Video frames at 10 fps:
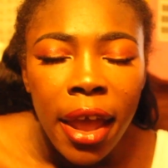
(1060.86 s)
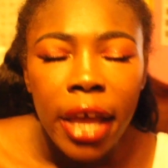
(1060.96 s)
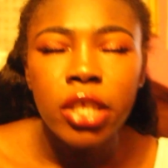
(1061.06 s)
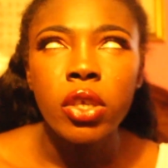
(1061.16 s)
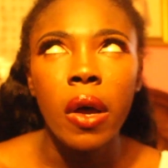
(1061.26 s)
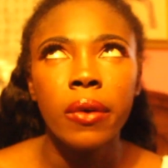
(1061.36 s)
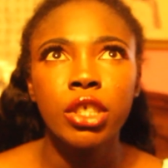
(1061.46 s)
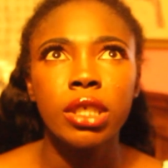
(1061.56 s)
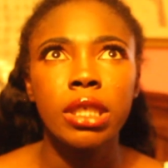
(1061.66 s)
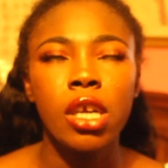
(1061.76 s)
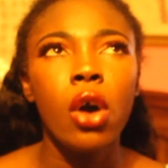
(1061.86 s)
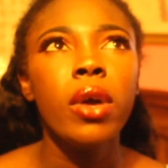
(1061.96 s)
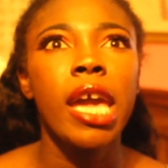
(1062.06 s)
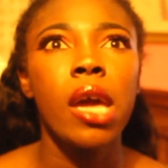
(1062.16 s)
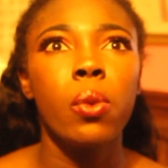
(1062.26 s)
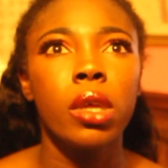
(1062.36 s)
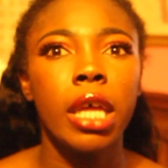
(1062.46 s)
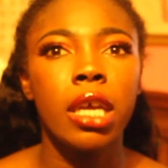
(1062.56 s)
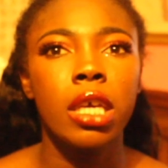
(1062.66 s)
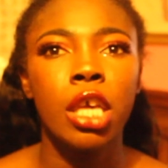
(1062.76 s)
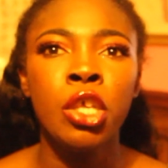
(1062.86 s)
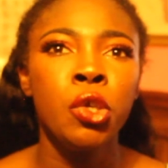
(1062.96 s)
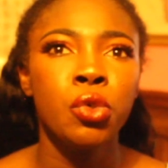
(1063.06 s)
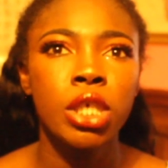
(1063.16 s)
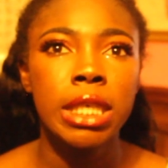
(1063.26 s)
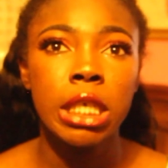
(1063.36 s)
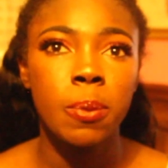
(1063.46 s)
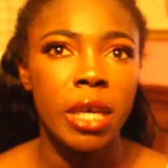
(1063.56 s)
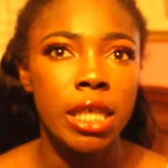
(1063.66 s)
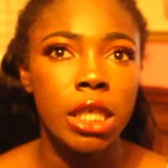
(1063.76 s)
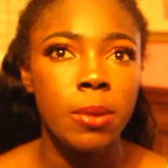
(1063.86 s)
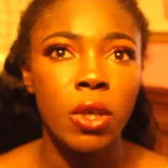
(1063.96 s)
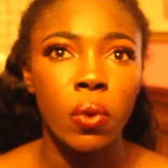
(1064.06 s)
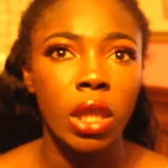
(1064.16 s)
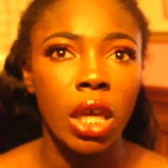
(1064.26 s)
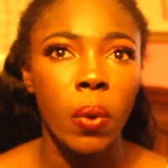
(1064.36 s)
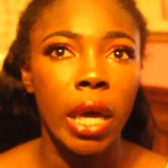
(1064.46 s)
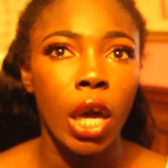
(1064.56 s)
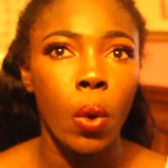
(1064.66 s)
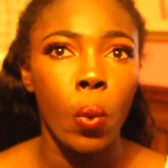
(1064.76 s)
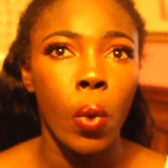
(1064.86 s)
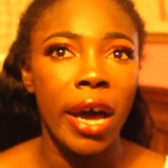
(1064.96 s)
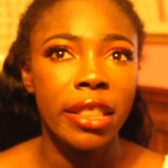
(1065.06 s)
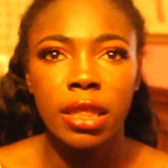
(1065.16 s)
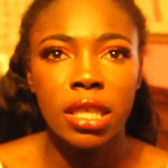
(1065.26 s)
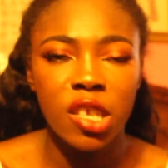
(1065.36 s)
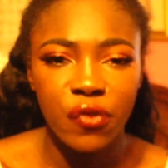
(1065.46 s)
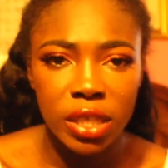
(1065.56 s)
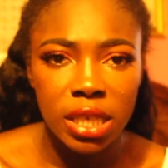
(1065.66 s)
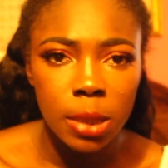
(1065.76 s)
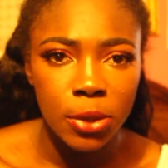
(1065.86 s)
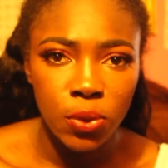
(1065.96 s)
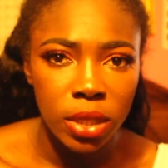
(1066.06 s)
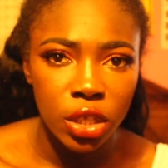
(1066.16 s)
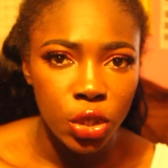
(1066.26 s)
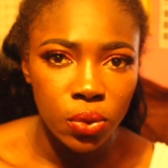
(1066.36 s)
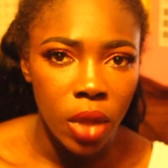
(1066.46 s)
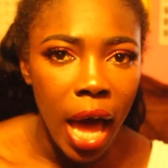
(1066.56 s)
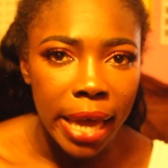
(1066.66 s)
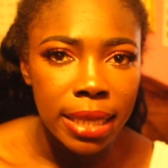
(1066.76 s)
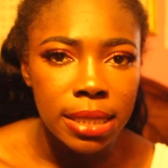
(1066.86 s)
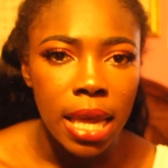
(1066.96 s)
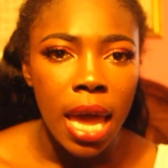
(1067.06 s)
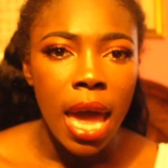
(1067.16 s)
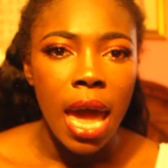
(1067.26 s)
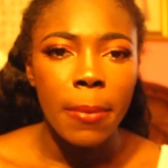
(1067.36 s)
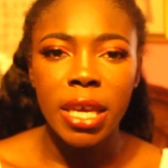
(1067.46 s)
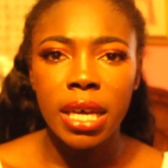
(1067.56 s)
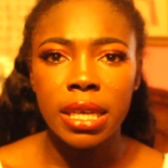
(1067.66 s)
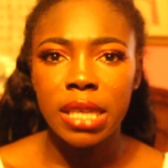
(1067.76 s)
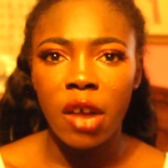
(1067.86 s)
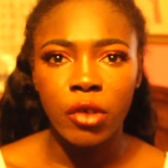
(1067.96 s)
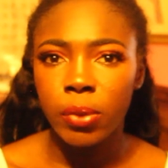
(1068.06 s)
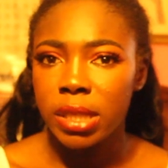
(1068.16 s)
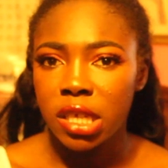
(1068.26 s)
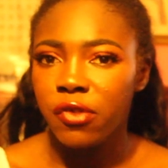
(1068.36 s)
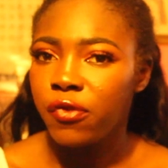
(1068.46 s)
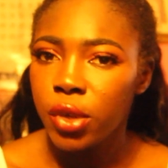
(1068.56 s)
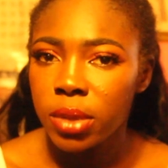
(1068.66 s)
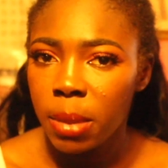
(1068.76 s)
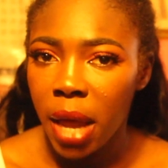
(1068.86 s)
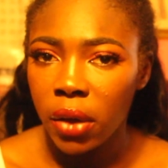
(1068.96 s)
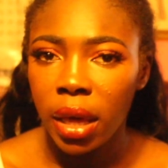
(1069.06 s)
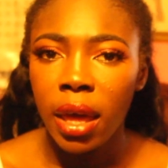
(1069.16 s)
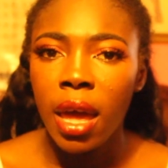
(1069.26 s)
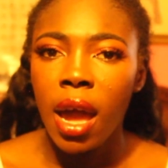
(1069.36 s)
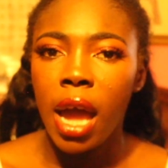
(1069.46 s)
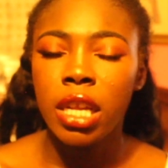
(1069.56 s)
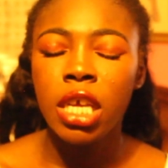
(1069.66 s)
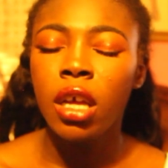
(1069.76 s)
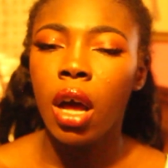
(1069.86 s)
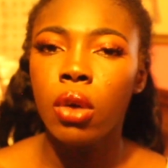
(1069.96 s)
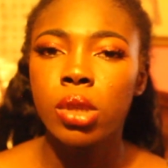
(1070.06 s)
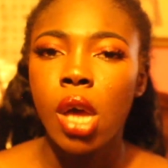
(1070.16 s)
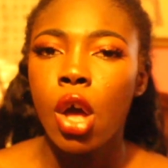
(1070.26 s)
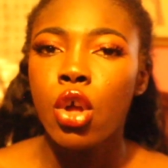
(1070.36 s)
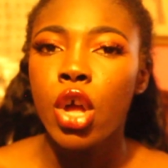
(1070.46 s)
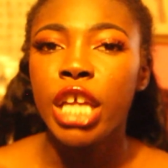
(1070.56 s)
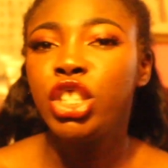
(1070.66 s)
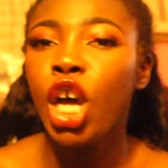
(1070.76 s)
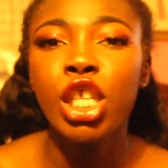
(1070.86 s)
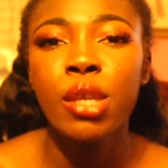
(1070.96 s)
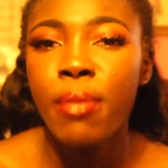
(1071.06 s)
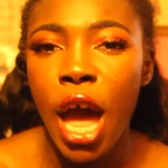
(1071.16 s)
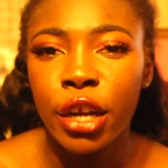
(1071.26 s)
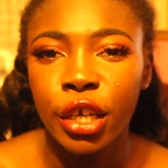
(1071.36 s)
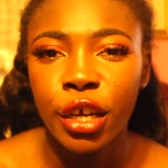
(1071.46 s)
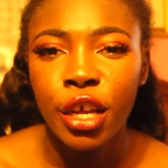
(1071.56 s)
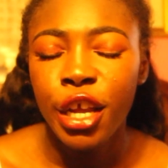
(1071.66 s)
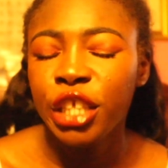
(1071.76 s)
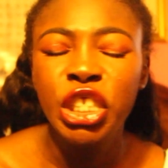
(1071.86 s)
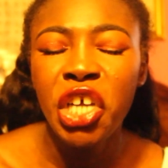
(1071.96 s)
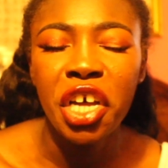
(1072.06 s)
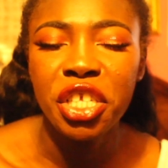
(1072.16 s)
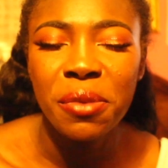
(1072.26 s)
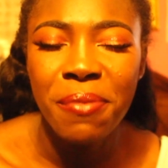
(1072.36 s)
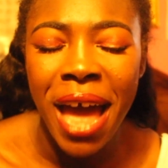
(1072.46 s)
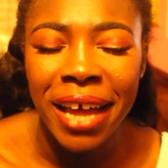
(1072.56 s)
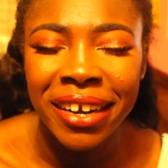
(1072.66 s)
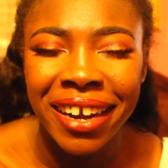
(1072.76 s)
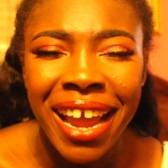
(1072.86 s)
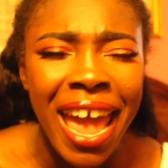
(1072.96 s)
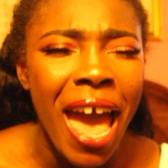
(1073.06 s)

And so I was just like, okay, well, like, can you just explain to me really quick what the difference is between the two lines? Because everyone's confused about it. And he goes, it doesn't matter. It doesn't matter.